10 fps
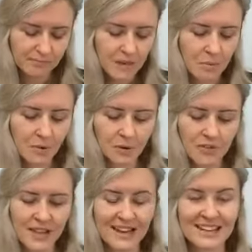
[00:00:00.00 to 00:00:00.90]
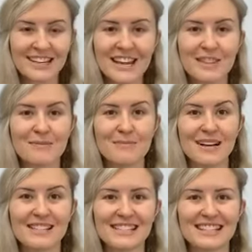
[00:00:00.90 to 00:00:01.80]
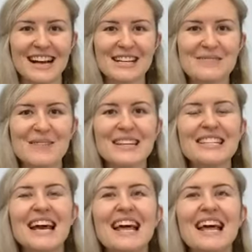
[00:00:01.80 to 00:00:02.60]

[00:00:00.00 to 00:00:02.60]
More on that in another masterclass, but